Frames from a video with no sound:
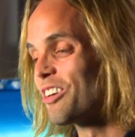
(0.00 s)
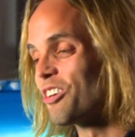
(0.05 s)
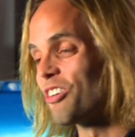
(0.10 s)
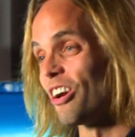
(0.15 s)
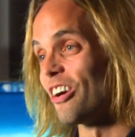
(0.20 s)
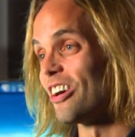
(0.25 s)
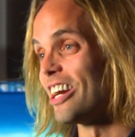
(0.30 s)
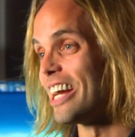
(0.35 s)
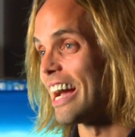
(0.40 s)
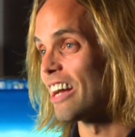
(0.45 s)

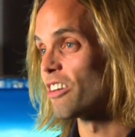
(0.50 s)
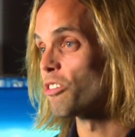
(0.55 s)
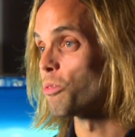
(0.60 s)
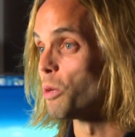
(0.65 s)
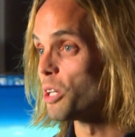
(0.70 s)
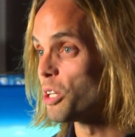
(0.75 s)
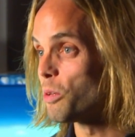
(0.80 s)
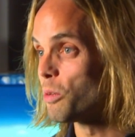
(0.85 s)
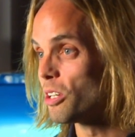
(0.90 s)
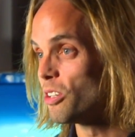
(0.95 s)
Sherry asks,
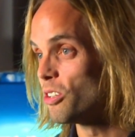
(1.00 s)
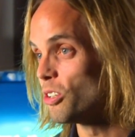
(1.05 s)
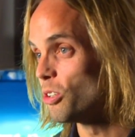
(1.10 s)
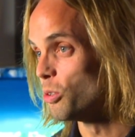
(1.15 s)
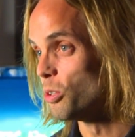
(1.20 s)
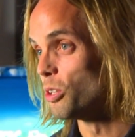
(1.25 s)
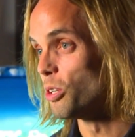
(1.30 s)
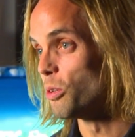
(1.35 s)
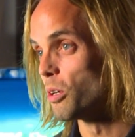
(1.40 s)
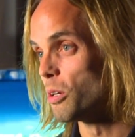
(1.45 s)
what do you want to do?
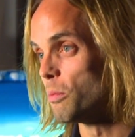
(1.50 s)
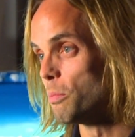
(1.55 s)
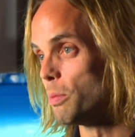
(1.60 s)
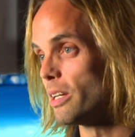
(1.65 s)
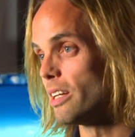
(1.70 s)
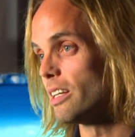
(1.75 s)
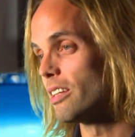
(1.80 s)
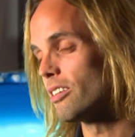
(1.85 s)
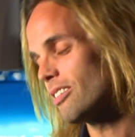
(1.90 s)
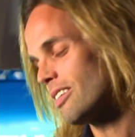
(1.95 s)
Who do you want to
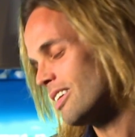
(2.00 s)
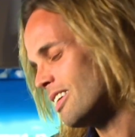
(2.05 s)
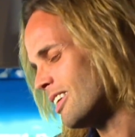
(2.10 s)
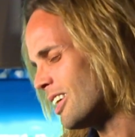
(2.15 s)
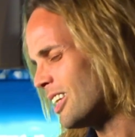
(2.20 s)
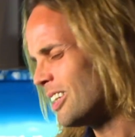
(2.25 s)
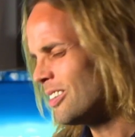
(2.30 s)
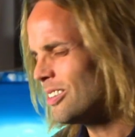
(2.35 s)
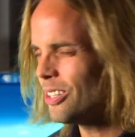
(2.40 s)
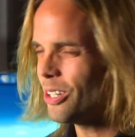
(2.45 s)
be? And it's like,
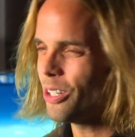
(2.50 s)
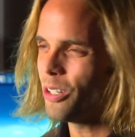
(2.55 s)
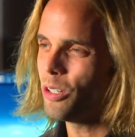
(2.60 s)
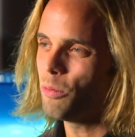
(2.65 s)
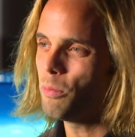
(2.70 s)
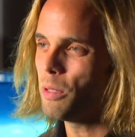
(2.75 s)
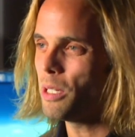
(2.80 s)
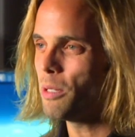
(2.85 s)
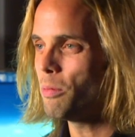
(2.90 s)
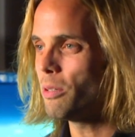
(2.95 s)
I don't
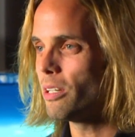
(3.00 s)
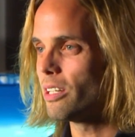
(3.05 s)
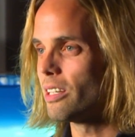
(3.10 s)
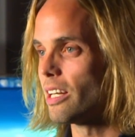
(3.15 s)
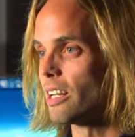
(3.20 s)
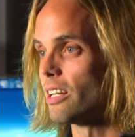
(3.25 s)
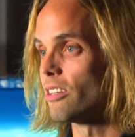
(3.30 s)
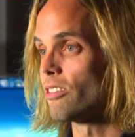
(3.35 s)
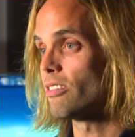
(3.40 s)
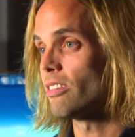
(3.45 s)
know, maybe. And
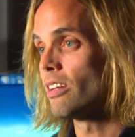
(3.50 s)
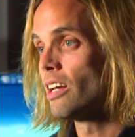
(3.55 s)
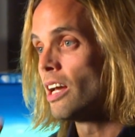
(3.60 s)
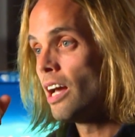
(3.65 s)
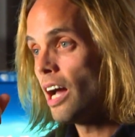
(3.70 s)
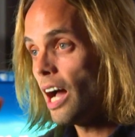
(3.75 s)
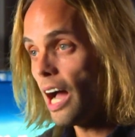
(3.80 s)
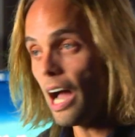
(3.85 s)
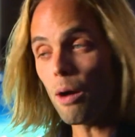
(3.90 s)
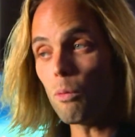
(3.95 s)
then it's,
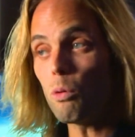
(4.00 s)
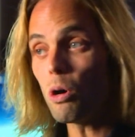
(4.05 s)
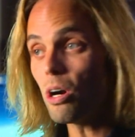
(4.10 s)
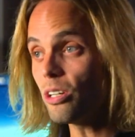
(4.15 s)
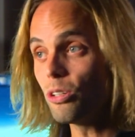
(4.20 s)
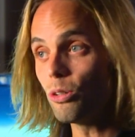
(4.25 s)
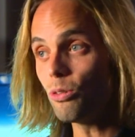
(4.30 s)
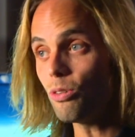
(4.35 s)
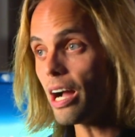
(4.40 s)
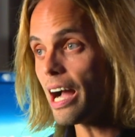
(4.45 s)
I
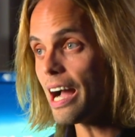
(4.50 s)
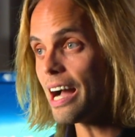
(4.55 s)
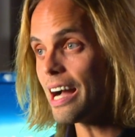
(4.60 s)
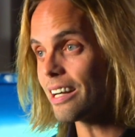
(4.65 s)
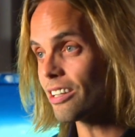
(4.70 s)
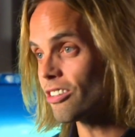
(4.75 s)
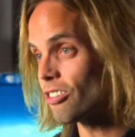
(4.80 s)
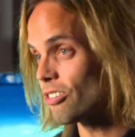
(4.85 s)
want to rock,